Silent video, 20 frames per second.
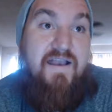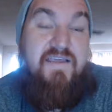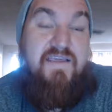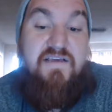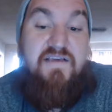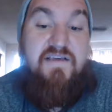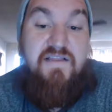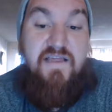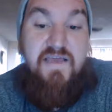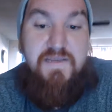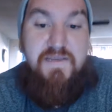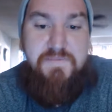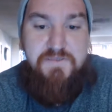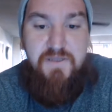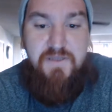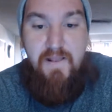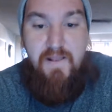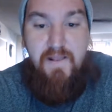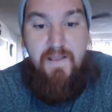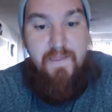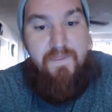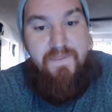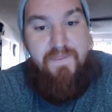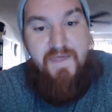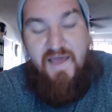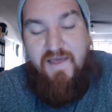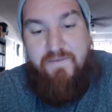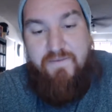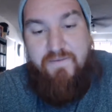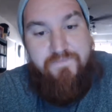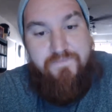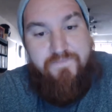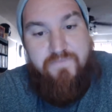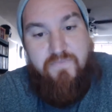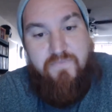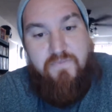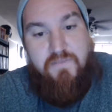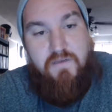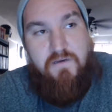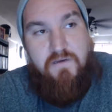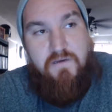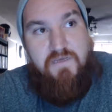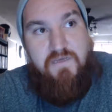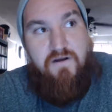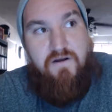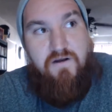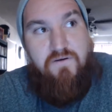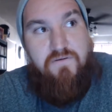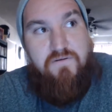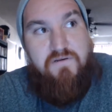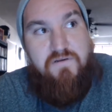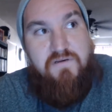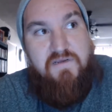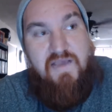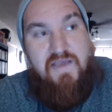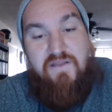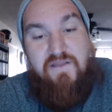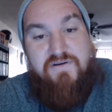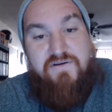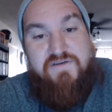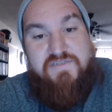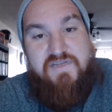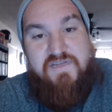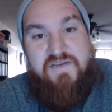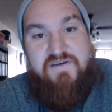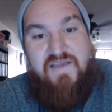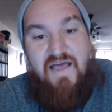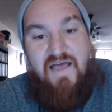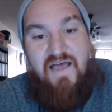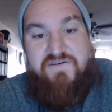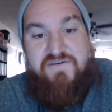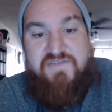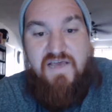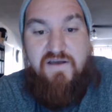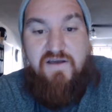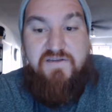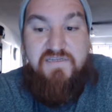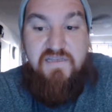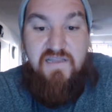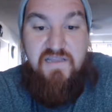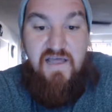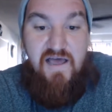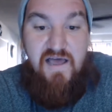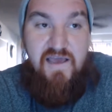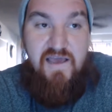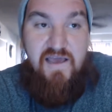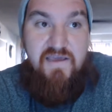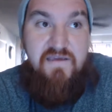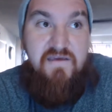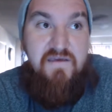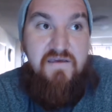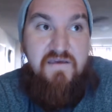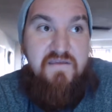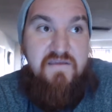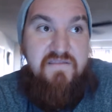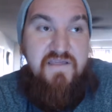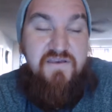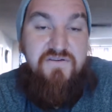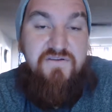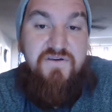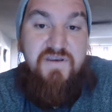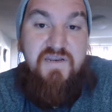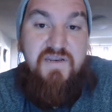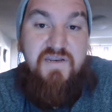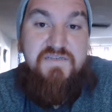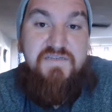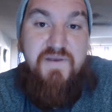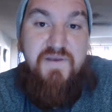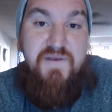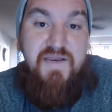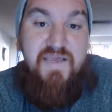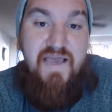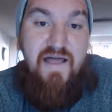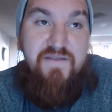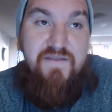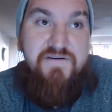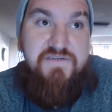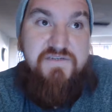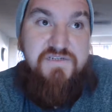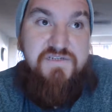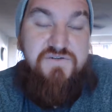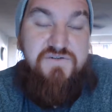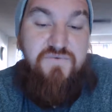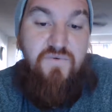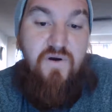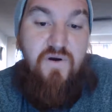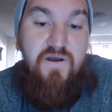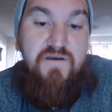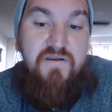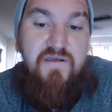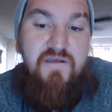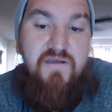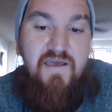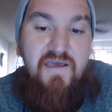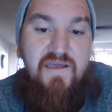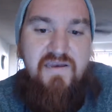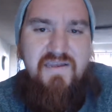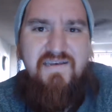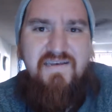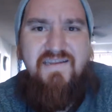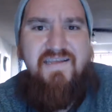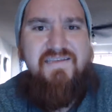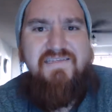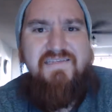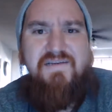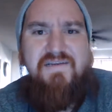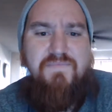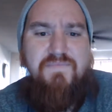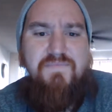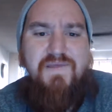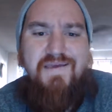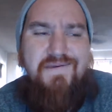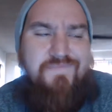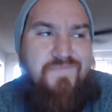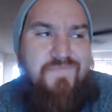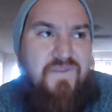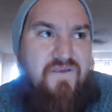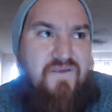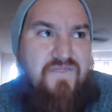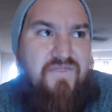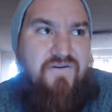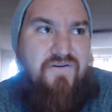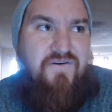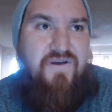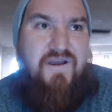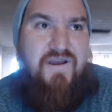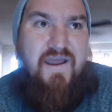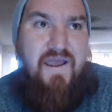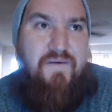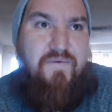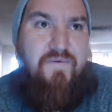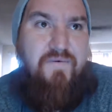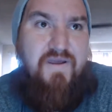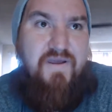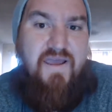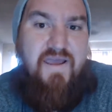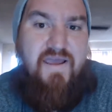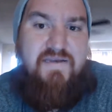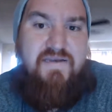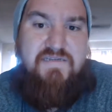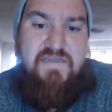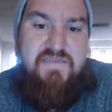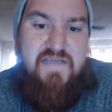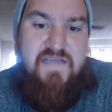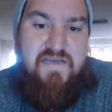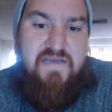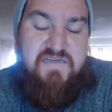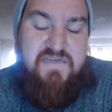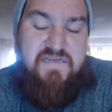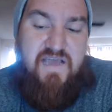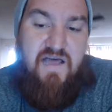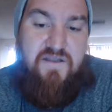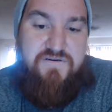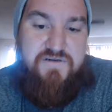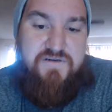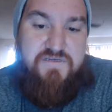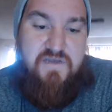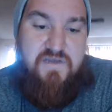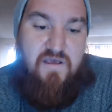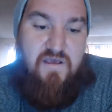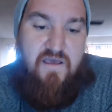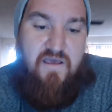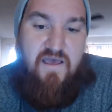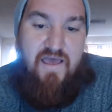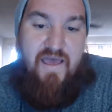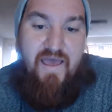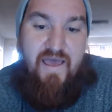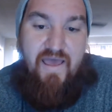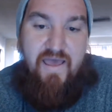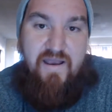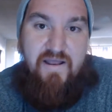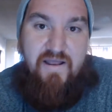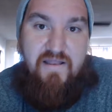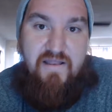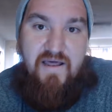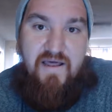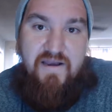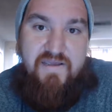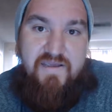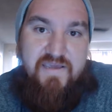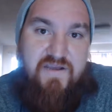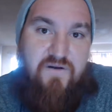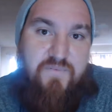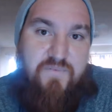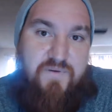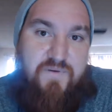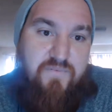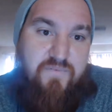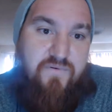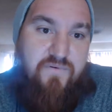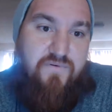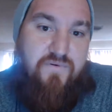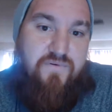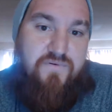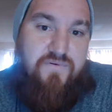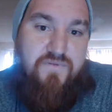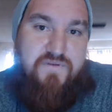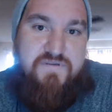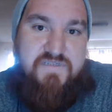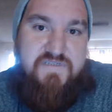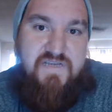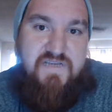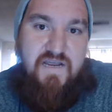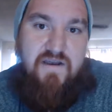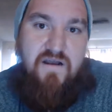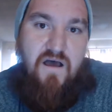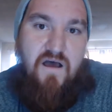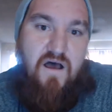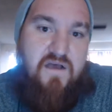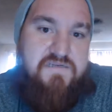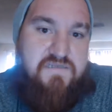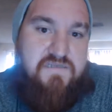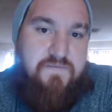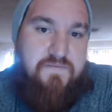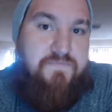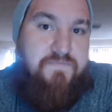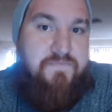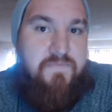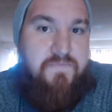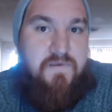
he claims that you know calories in calories out is a lie that you can eat as many calories as you want and he did some like 30 day where he ate 10,000 calories. And a lot of keto people said, awesome,